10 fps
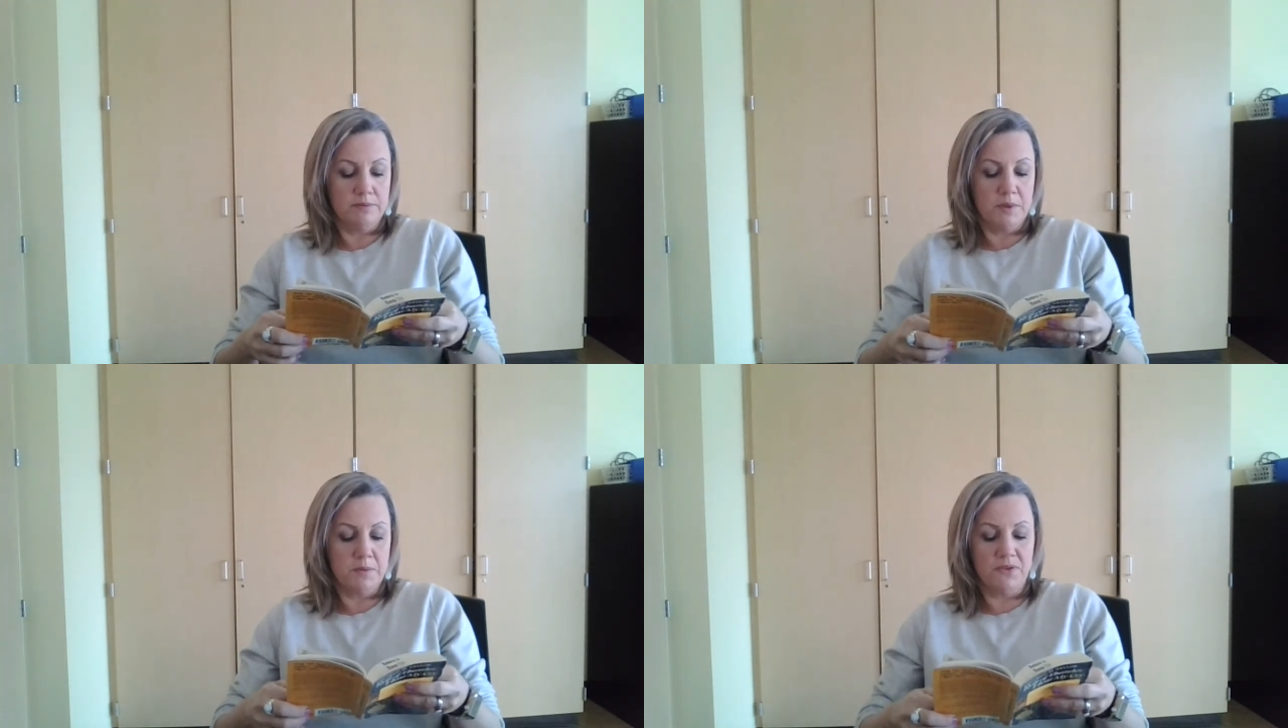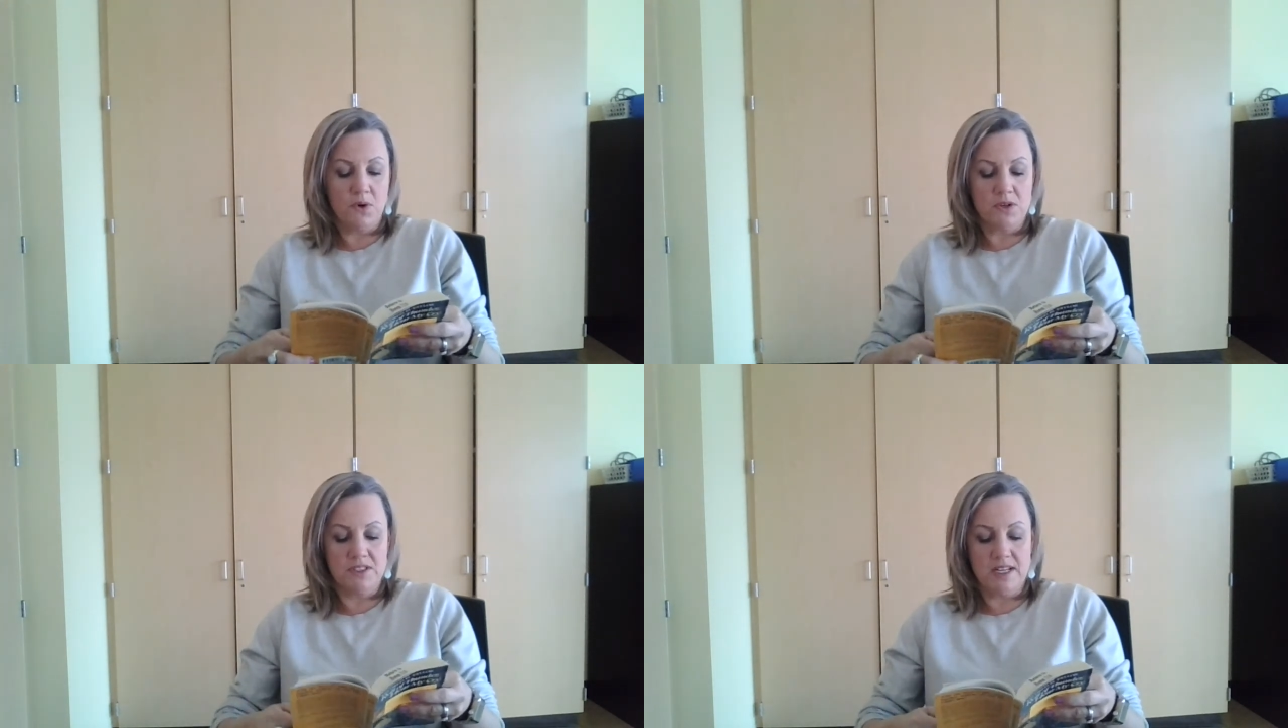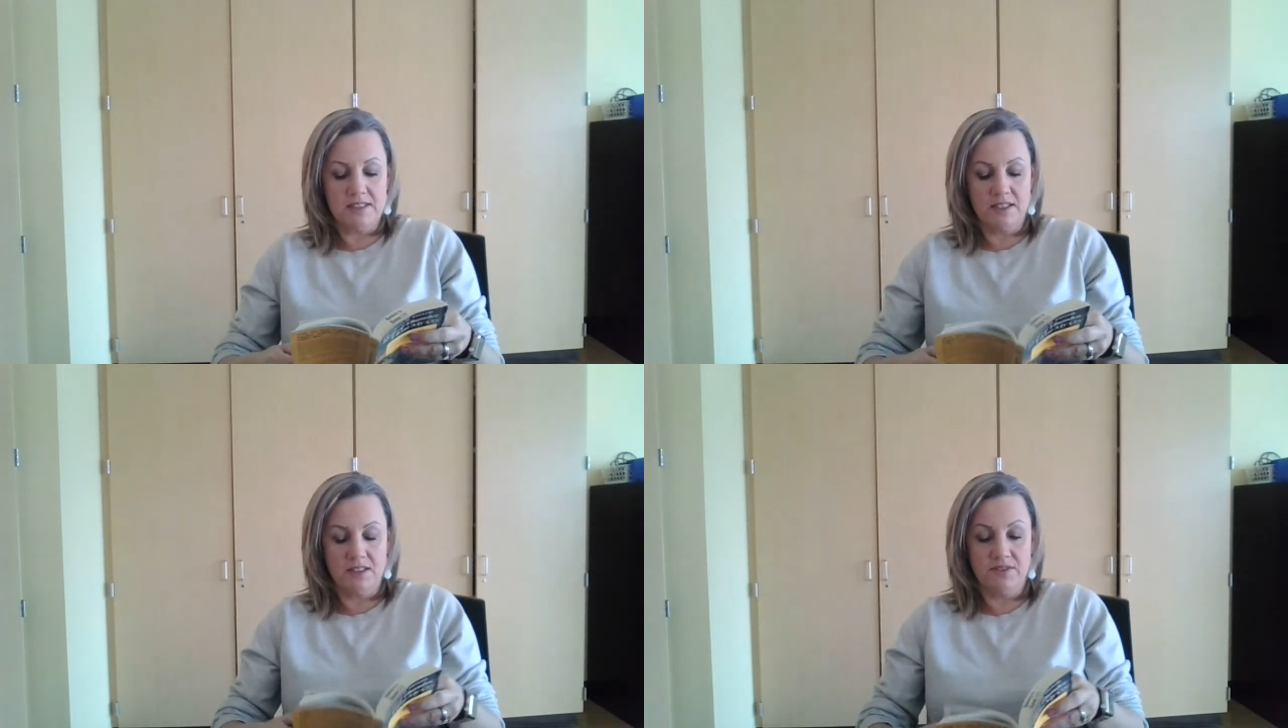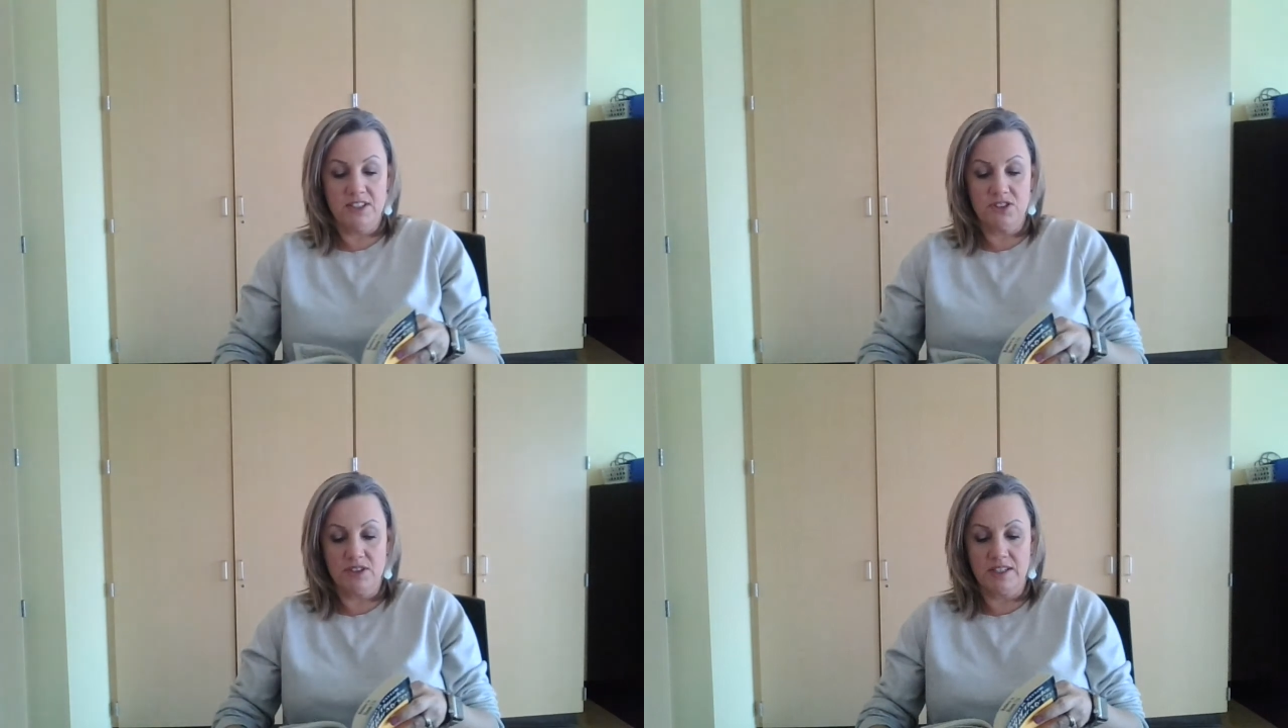But before Stacy could
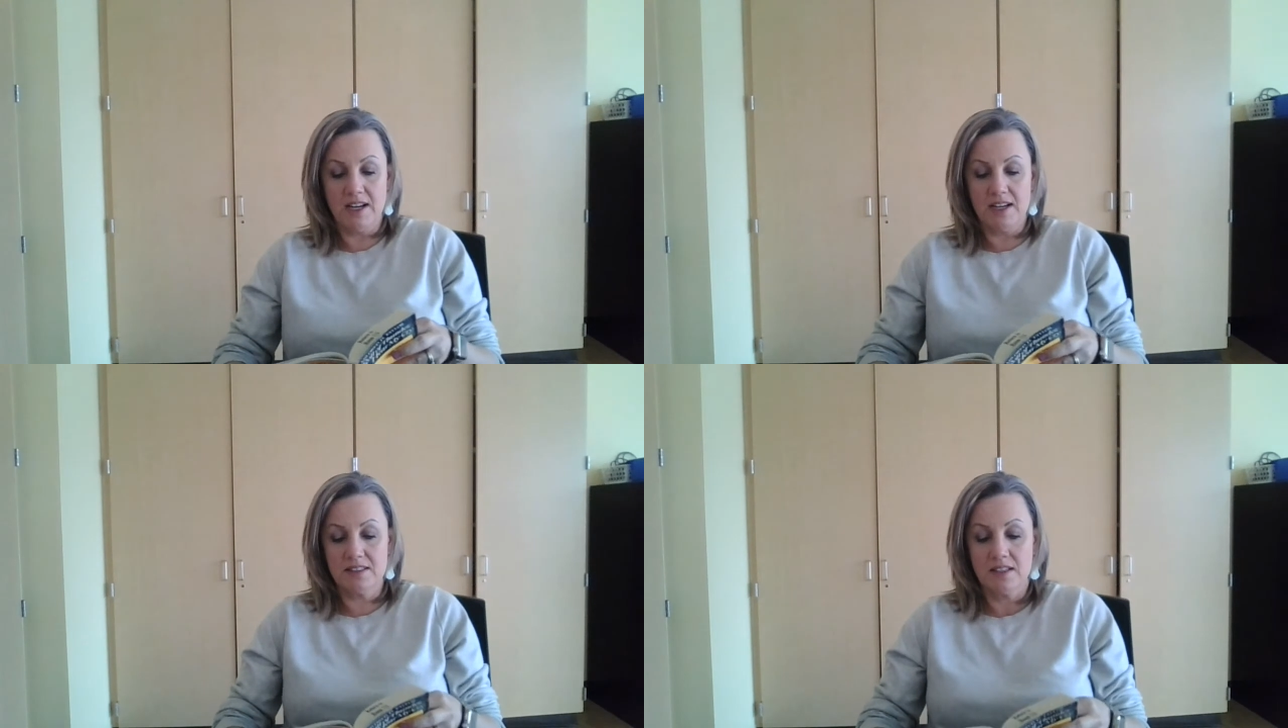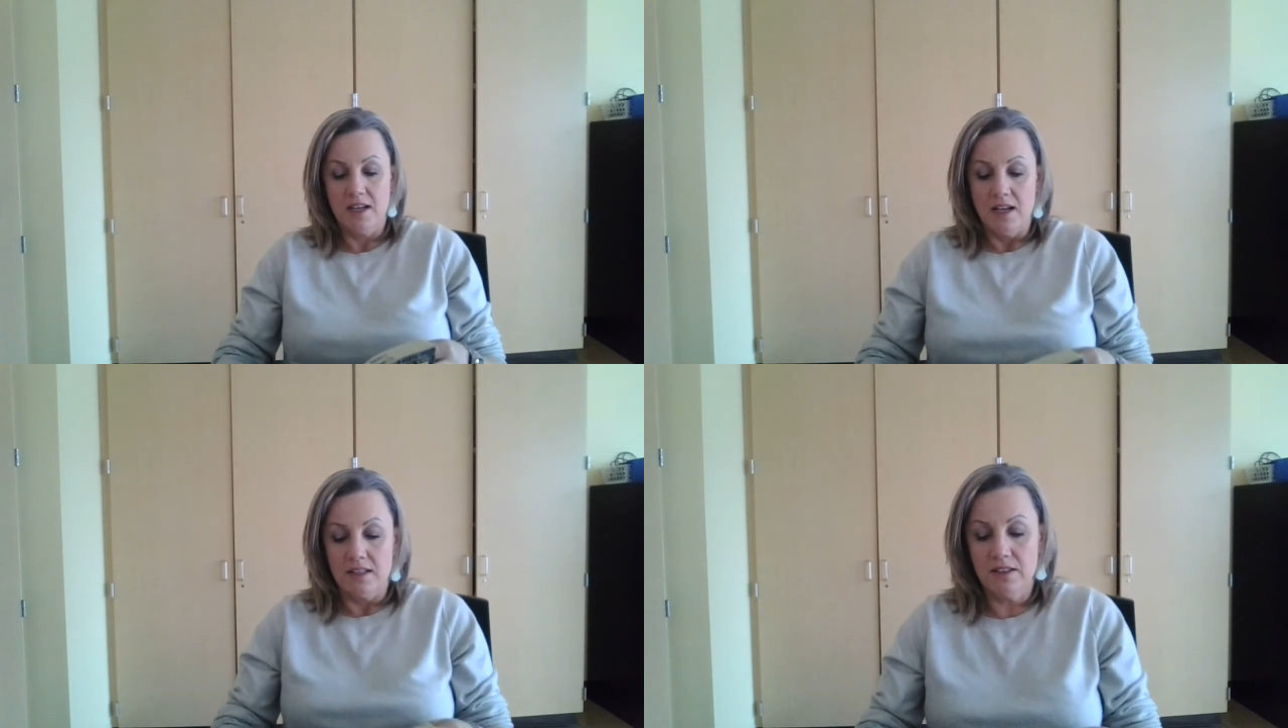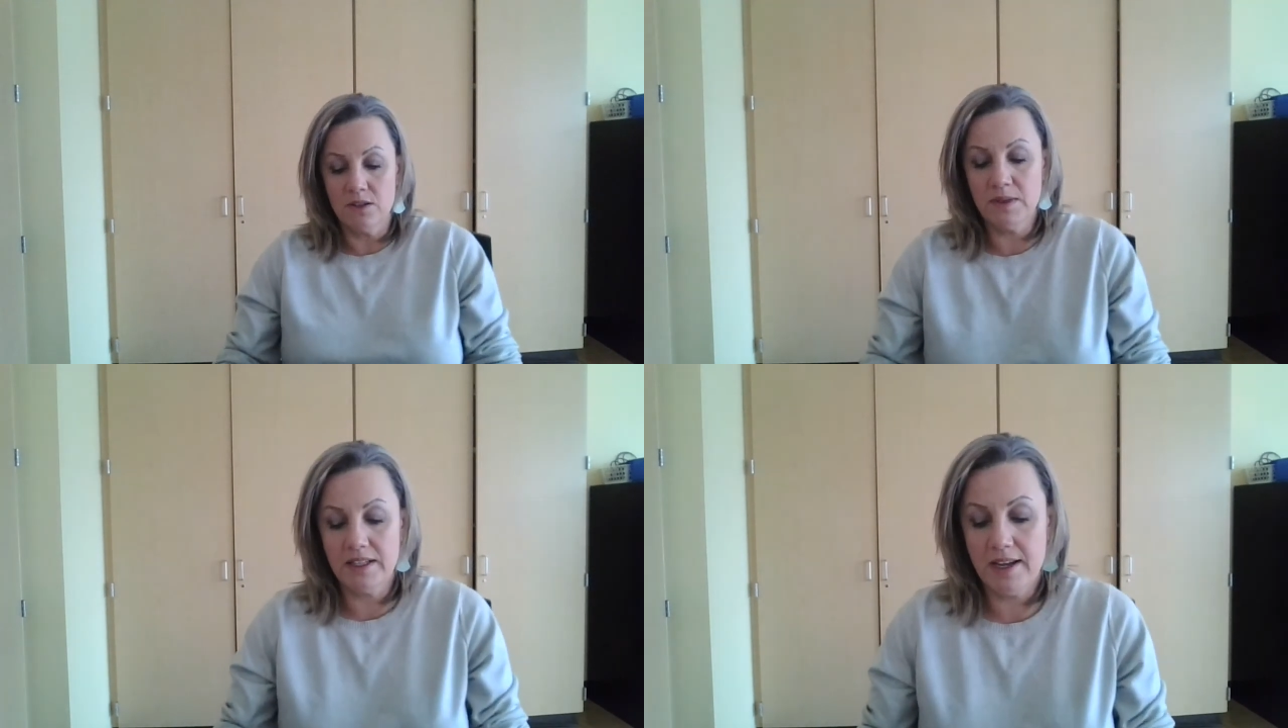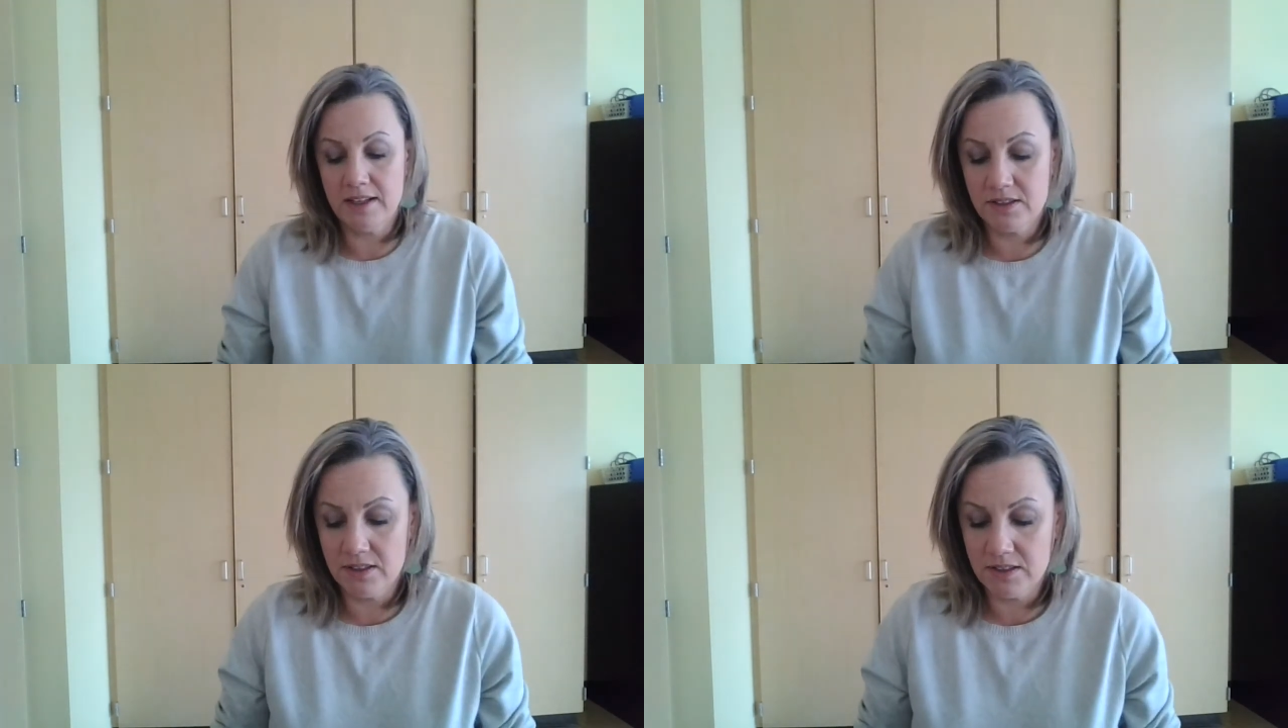venture a guess, Little Willie
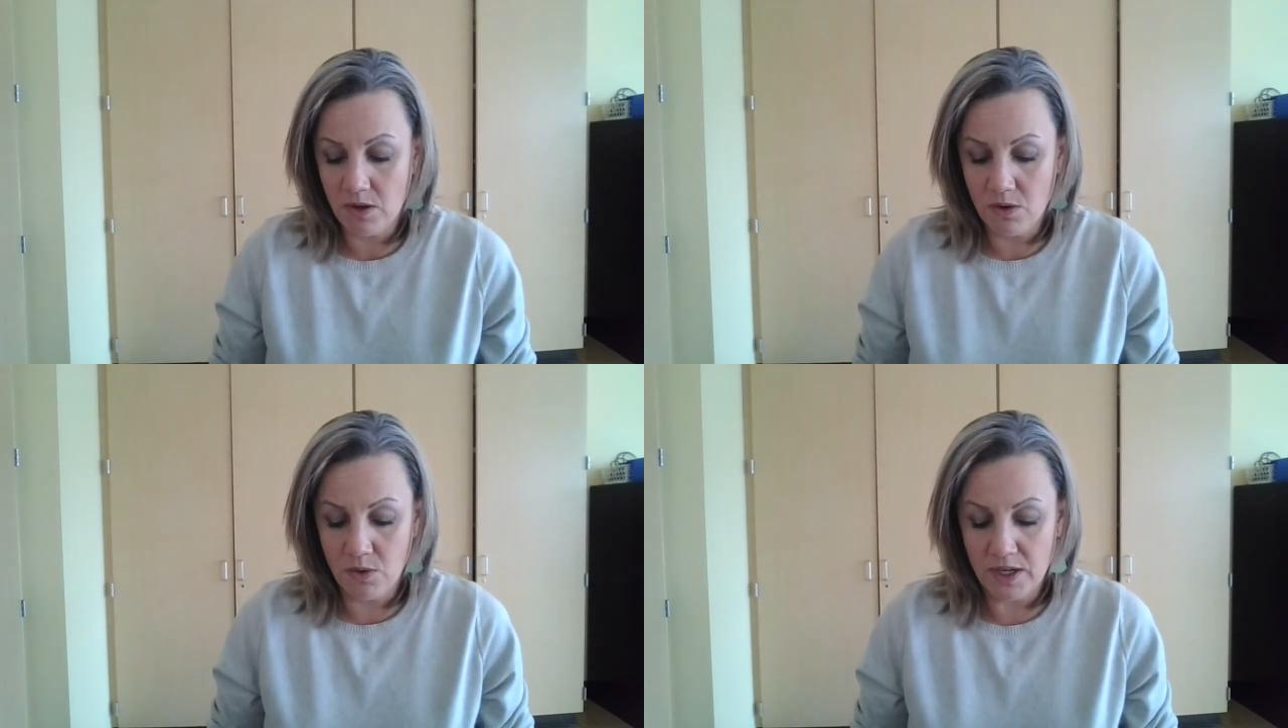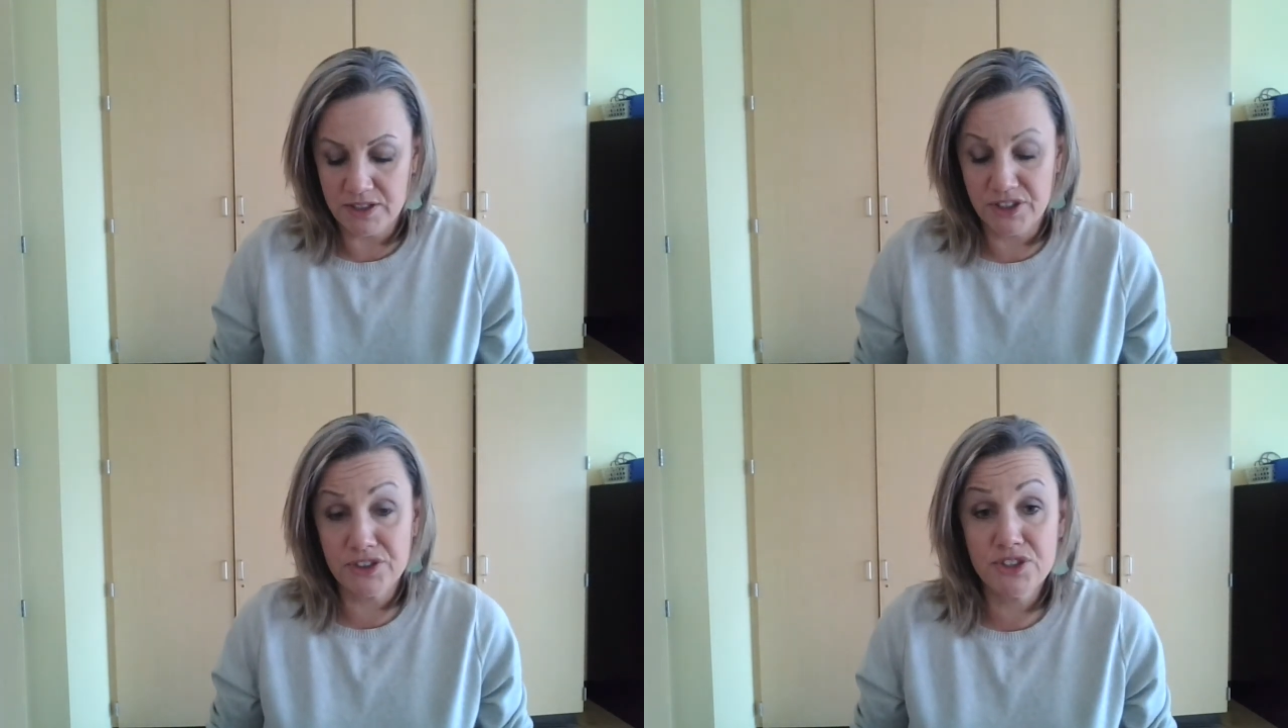answered his own question.